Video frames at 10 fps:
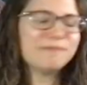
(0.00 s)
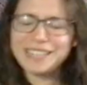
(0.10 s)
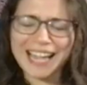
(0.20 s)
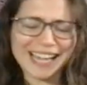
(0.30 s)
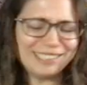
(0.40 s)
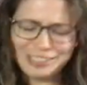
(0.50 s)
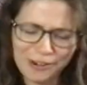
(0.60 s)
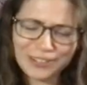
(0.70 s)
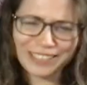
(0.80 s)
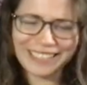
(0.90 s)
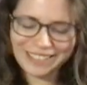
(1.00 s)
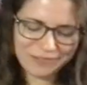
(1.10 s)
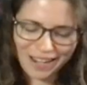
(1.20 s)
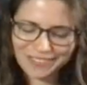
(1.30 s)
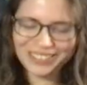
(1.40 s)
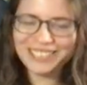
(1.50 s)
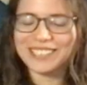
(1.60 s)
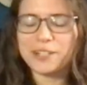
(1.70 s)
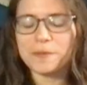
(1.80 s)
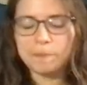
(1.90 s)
Yeah, totally. Why wouldn't you?